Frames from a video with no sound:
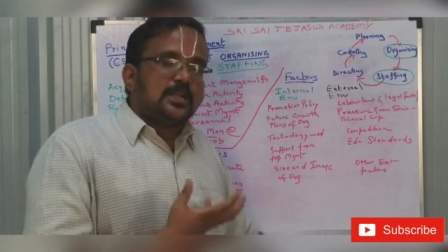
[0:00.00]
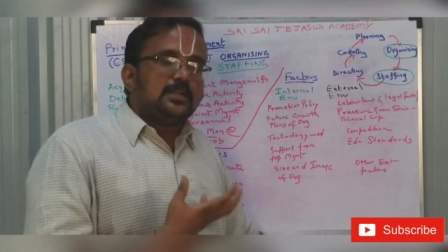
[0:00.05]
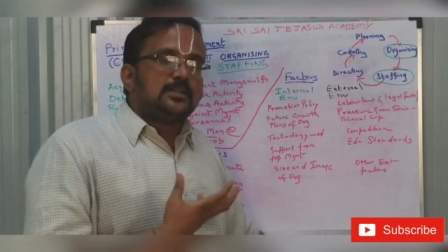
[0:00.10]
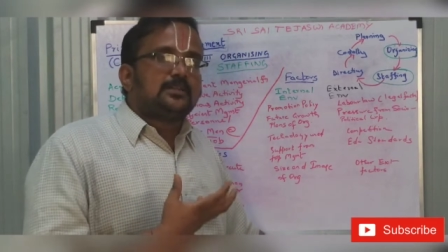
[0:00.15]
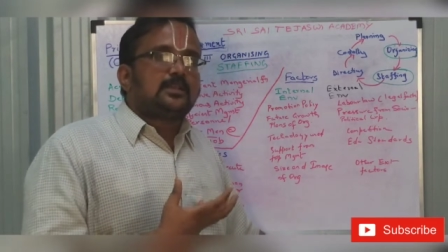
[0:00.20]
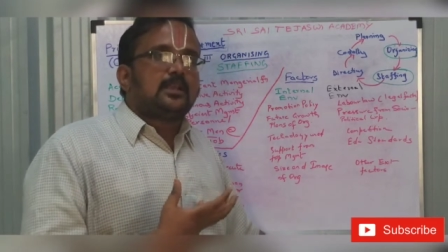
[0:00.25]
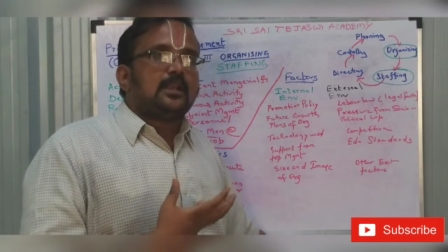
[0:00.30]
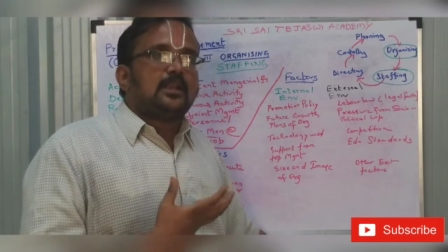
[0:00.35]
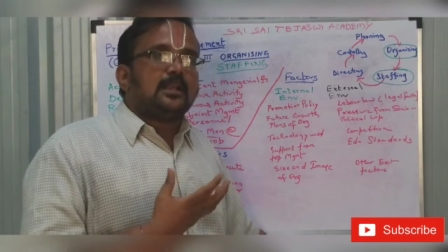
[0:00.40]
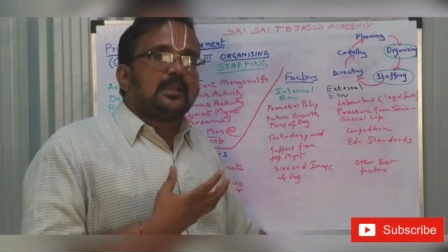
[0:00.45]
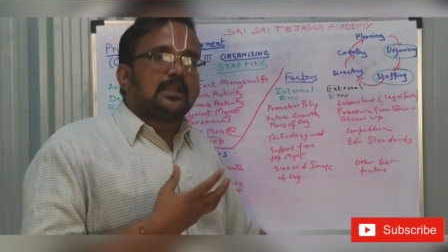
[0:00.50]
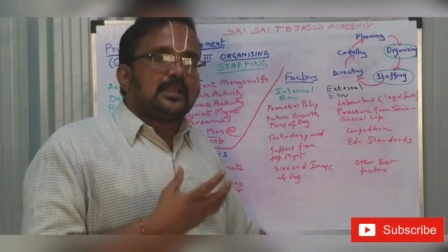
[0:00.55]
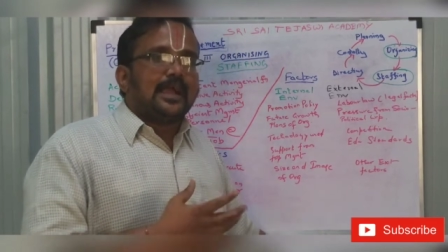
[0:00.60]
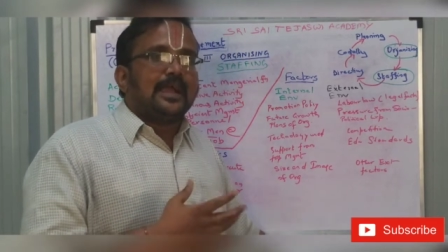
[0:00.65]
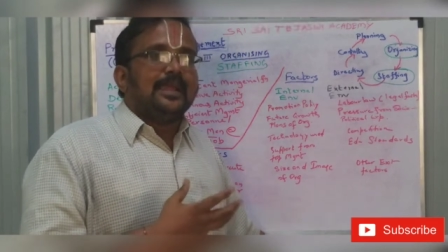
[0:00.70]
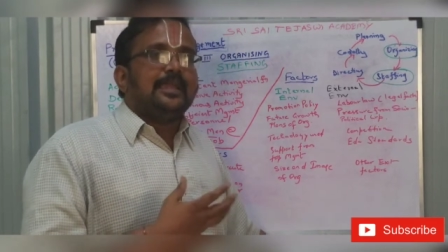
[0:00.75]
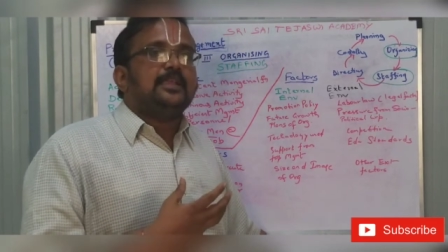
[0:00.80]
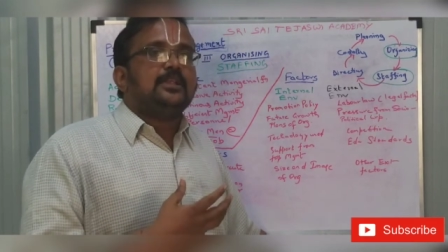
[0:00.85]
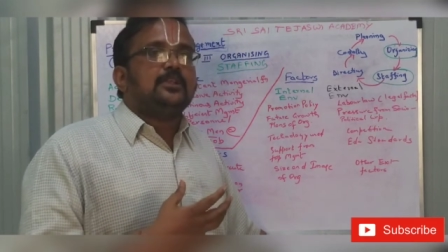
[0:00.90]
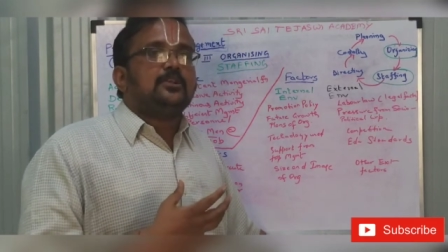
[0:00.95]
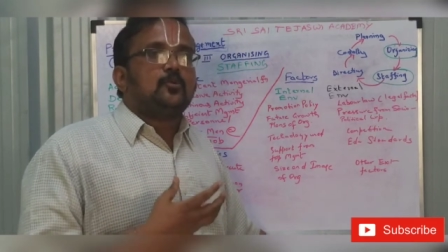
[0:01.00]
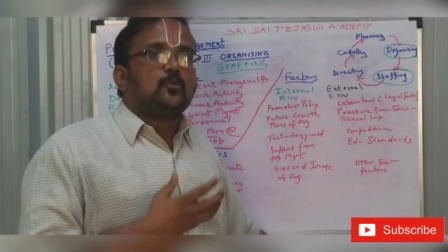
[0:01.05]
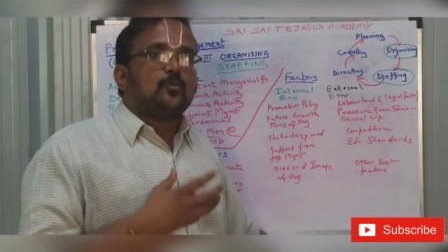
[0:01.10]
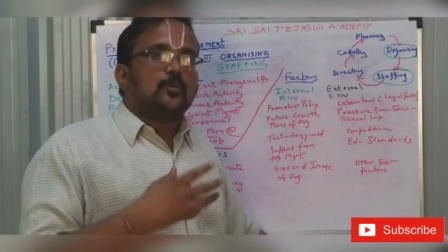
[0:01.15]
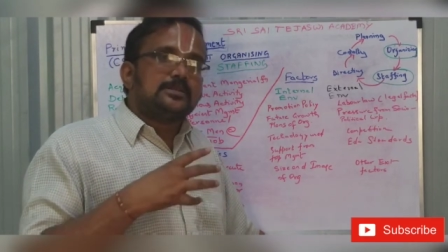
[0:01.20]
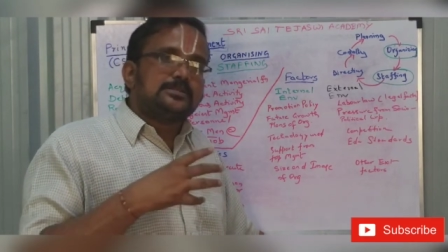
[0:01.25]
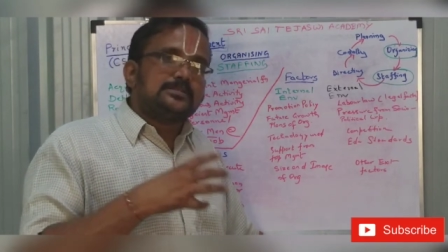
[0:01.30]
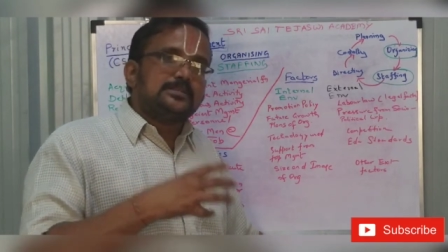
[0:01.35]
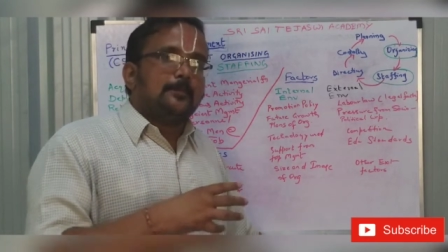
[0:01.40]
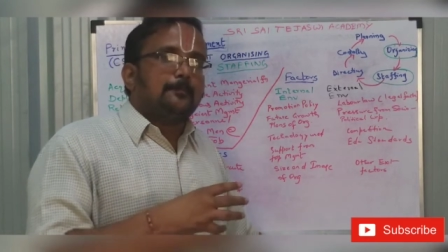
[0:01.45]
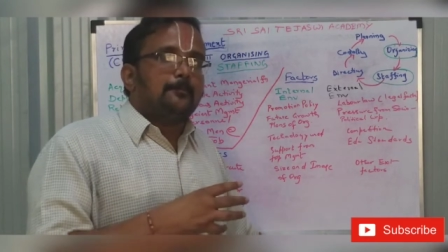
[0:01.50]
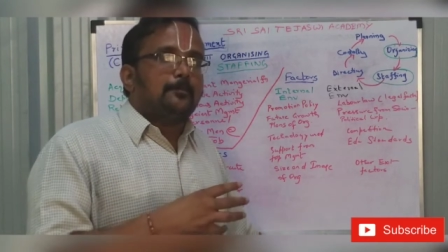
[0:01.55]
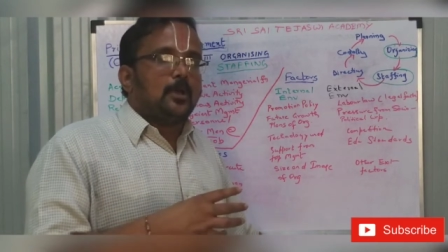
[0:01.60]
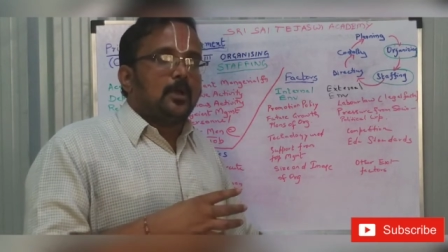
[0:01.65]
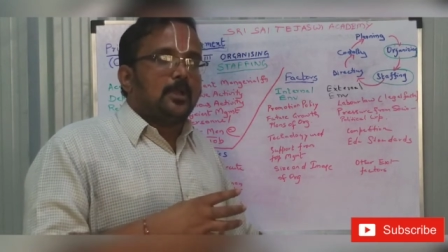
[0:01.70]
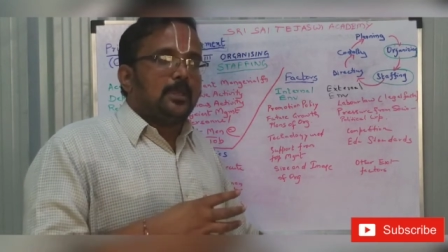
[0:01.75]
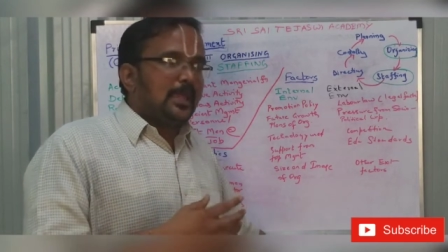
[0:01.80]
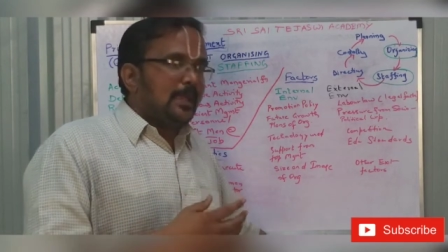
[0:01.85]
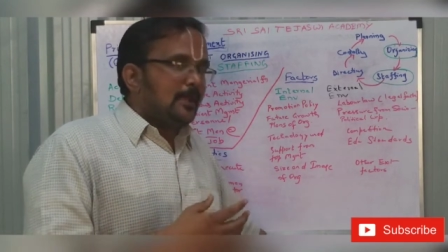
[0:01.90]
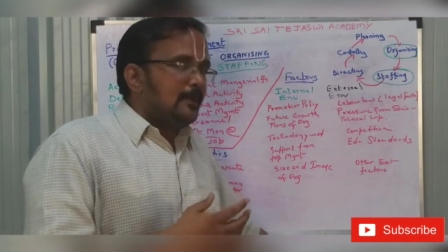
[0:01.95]
gentle, kind towards the
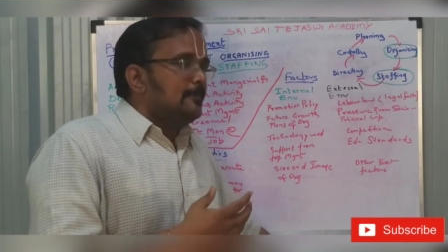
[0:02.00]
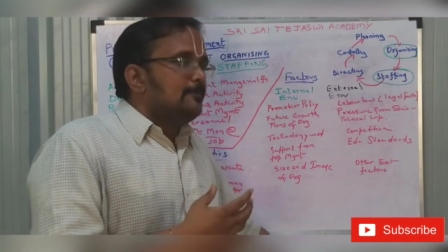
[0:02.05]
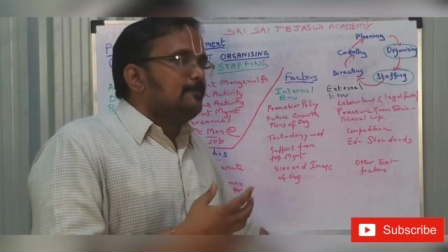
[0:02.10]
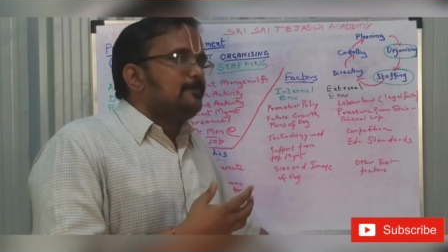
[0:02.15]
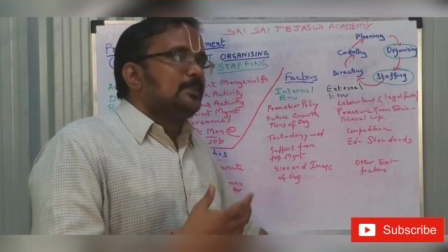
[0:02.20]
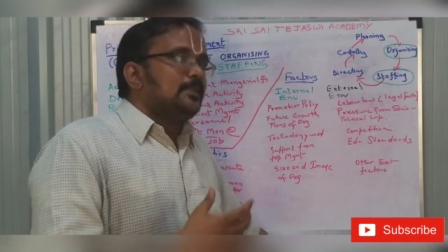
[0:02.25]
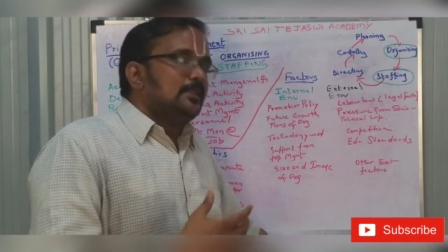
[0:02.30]
employee,